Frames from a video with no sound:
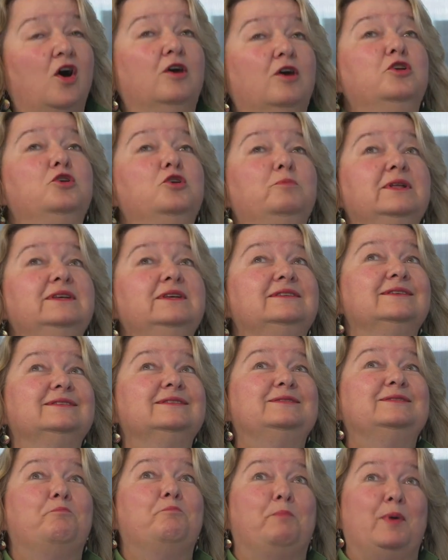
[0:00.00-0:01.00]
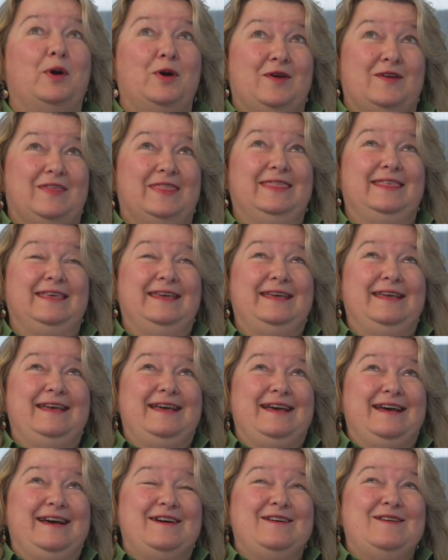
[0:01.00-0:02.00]
Arguably since birth,
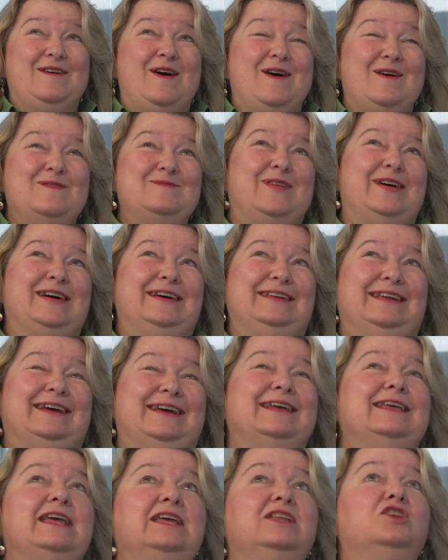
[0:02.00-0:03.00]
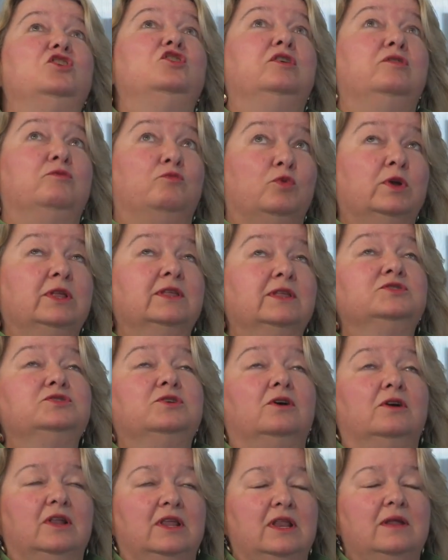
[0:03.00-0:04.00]
but it really
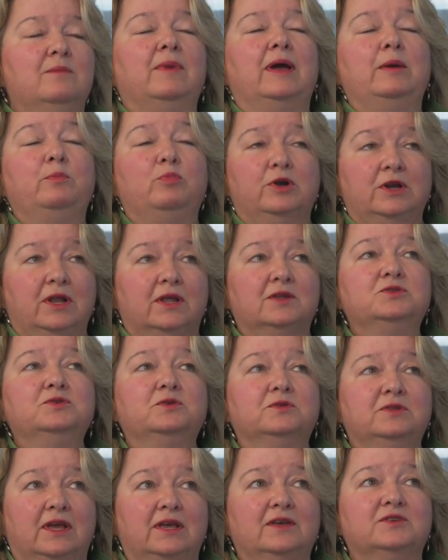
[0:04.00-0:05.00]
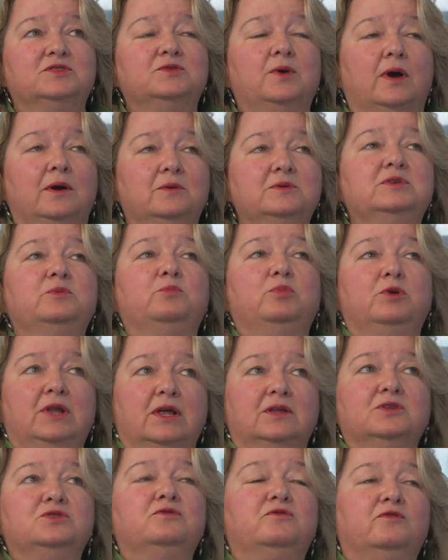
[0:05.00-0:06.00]
started in my Prudential days. So I was at
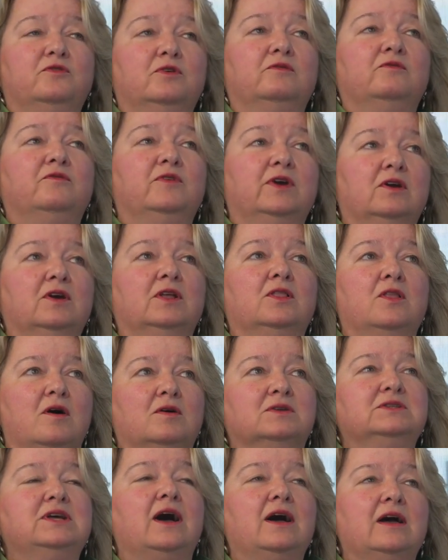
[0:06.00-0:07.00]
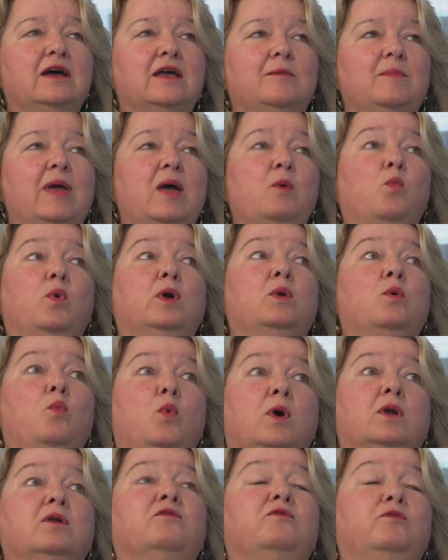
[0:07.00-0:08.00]
Prudential for a very long time, and what a
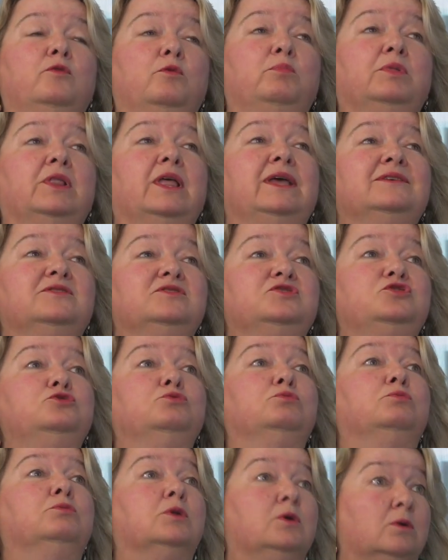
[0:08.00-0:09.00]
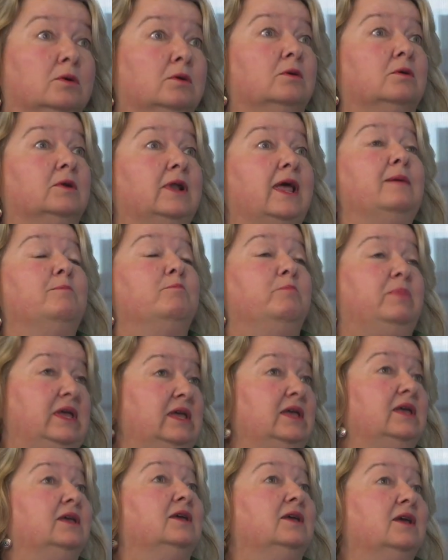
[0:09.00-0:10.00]
wonderful place to learn and
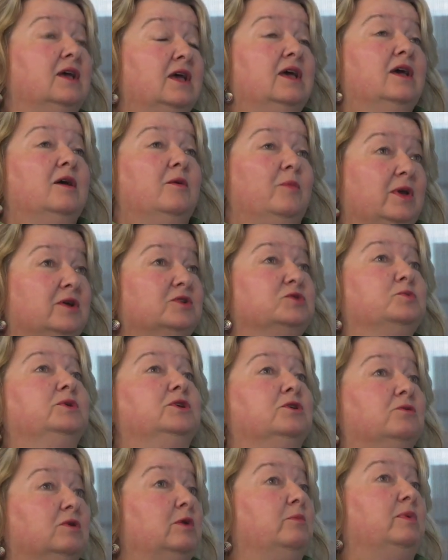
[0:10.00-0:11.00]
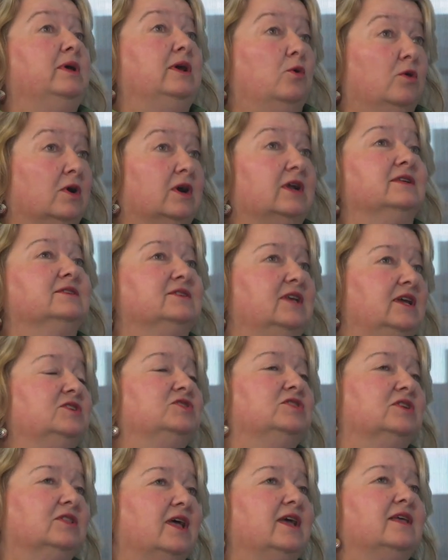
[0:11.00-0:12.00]
be, because when you're in a big
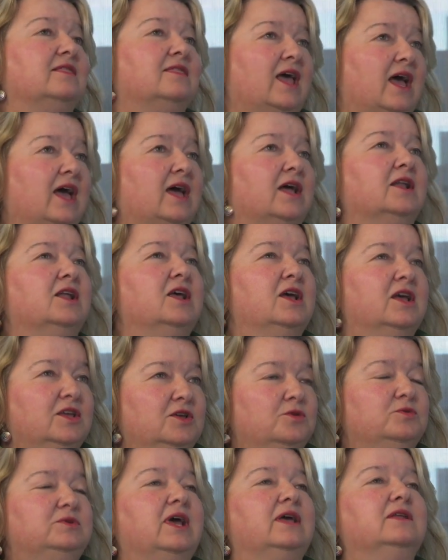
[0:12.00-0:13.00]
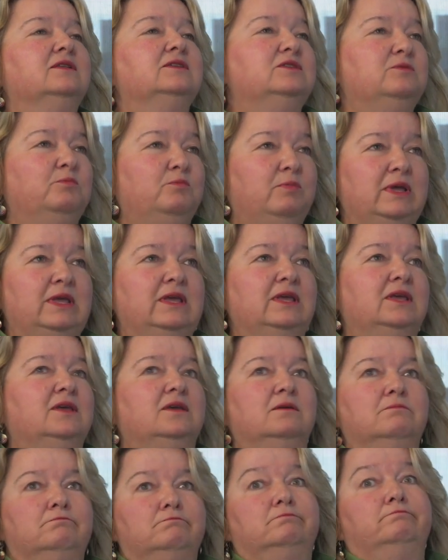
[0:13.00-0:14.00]
organization like that, you tend to
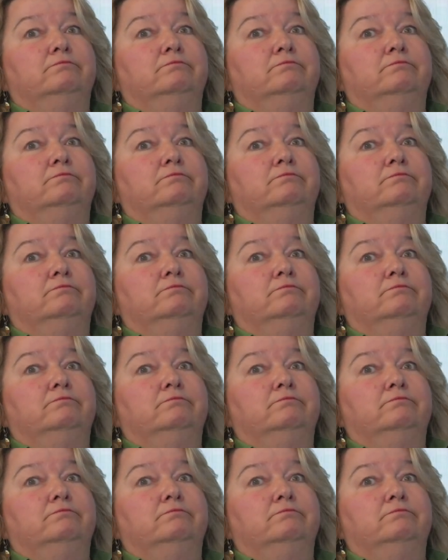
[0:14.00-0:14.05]
be